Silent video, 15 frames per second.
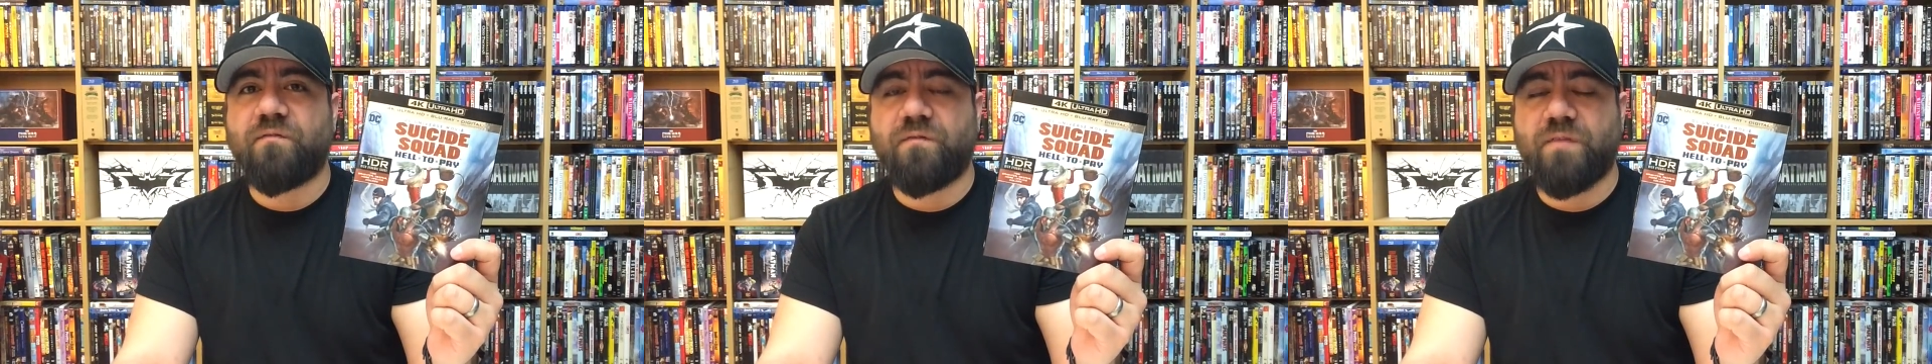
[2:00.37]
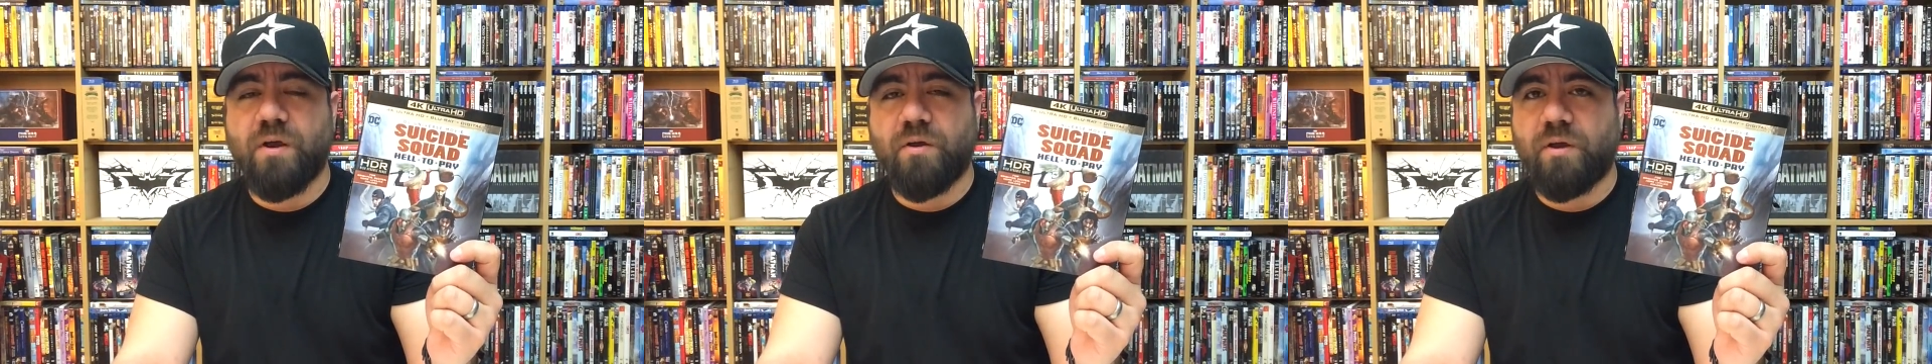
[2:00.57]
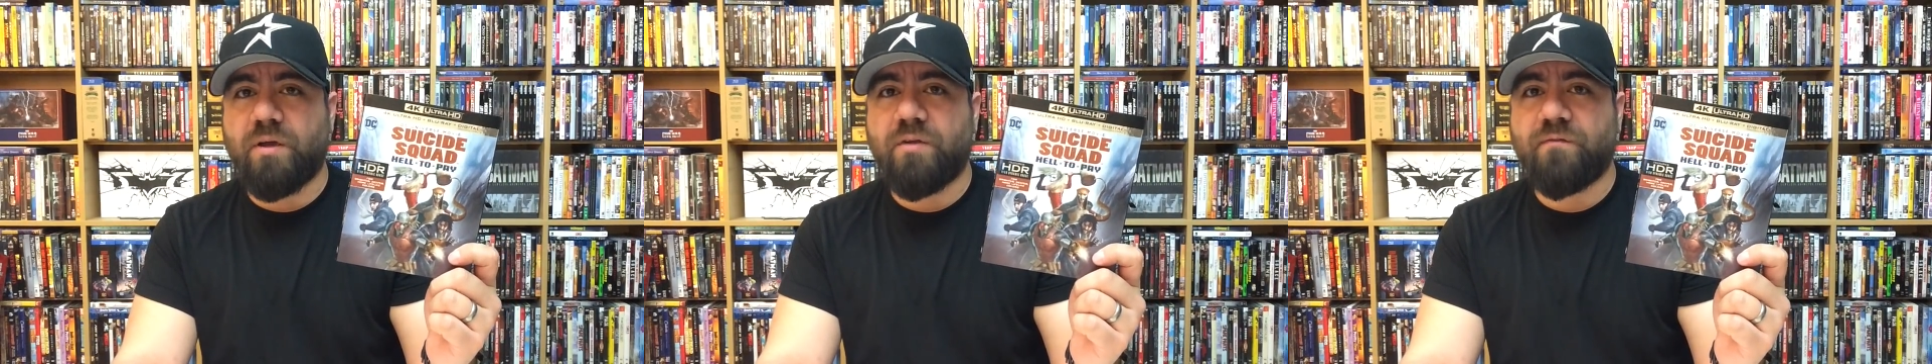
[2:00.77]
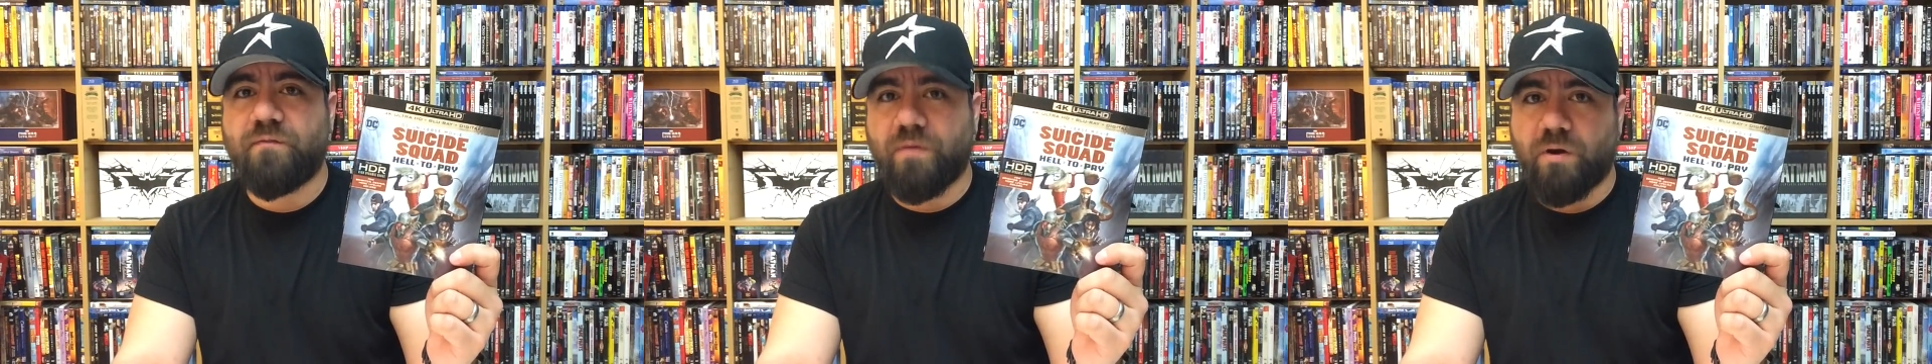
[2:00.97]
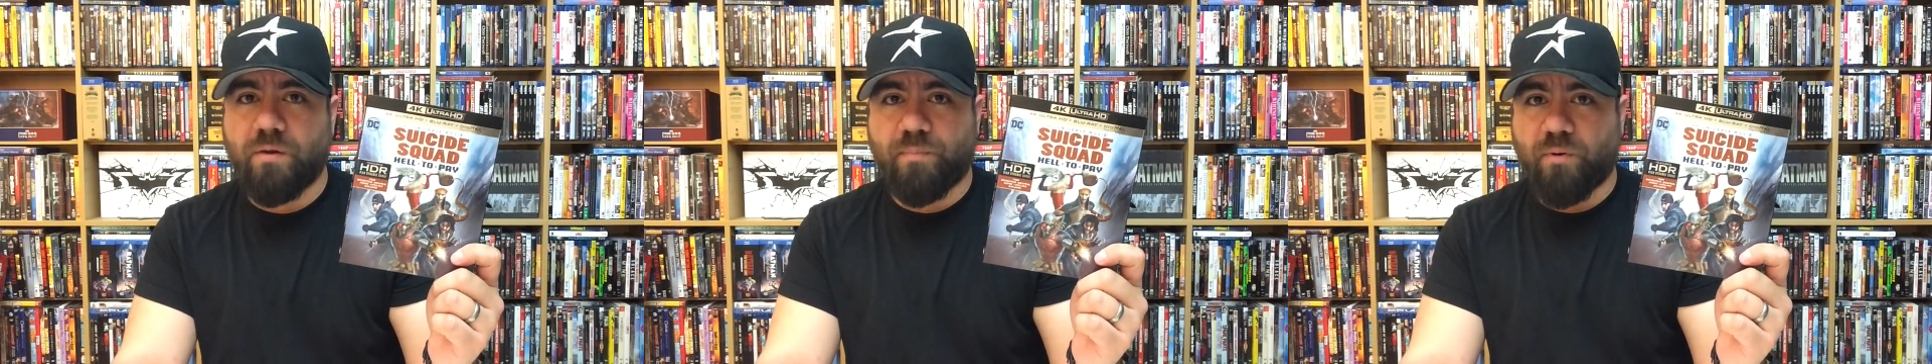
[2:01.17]
very,
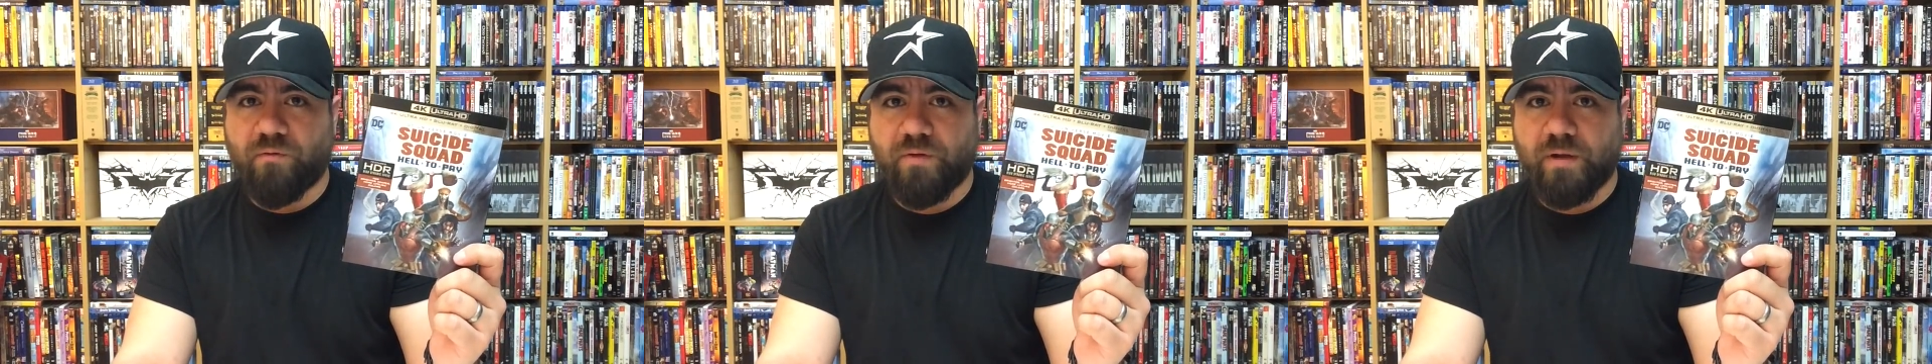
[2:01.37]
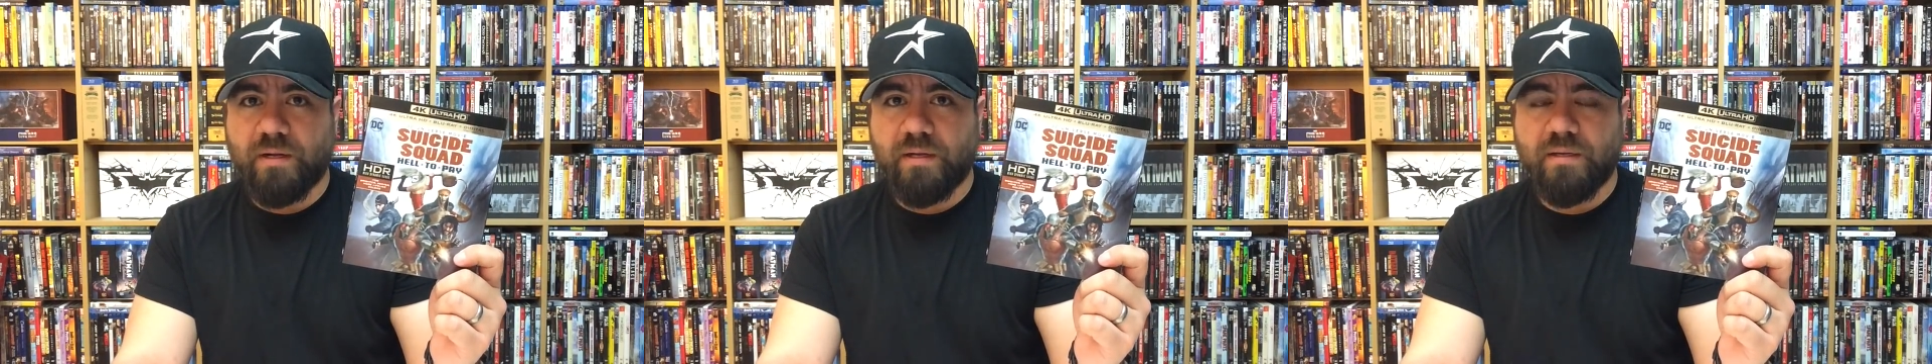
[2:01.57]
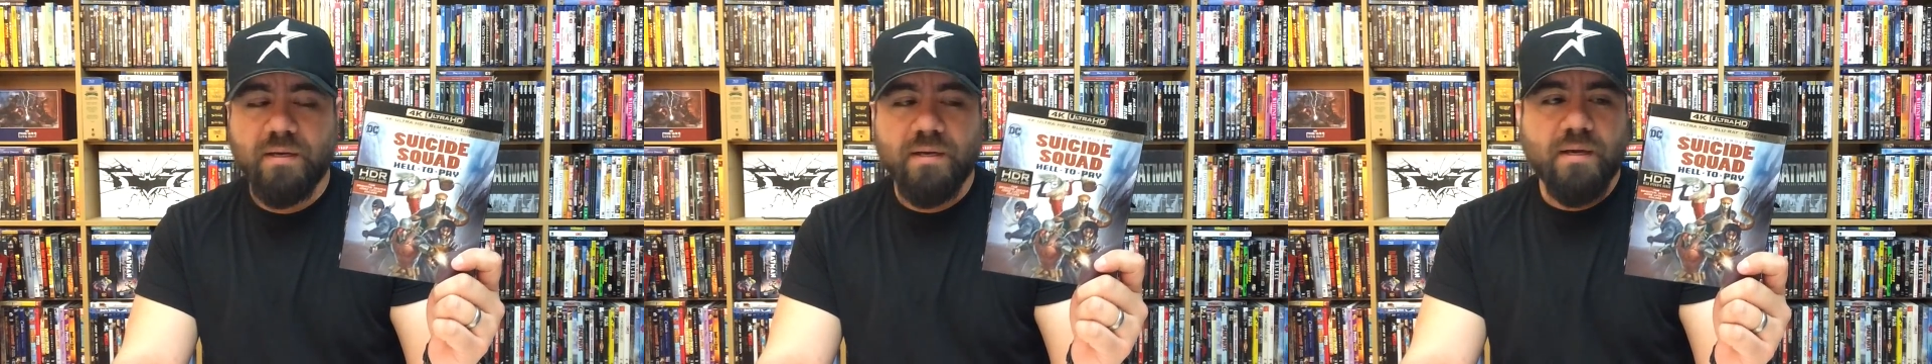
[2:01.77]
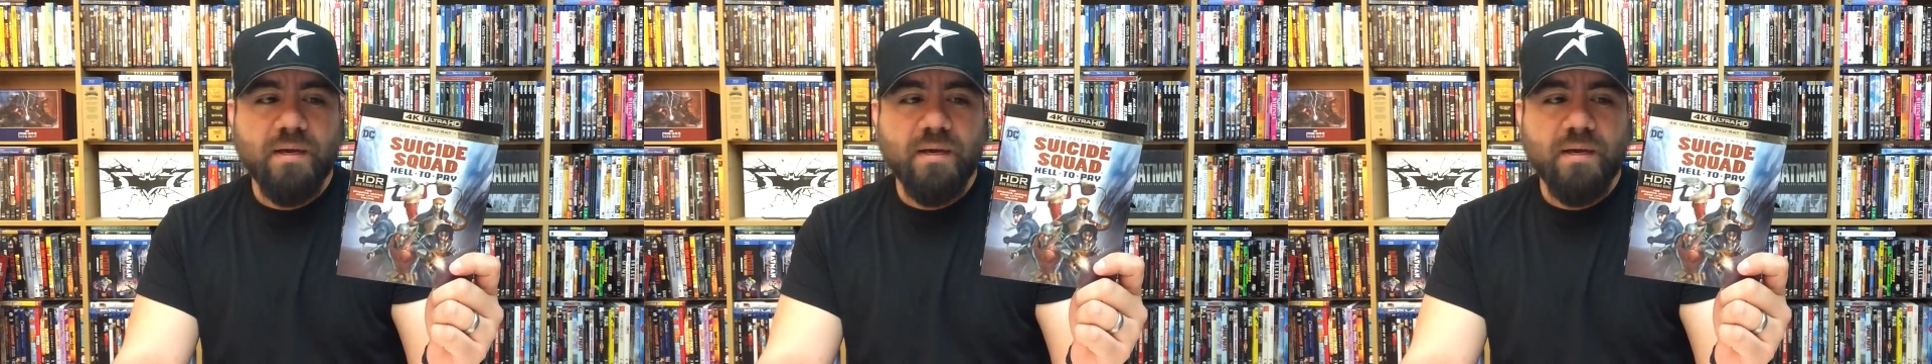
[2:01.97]
very perfectly.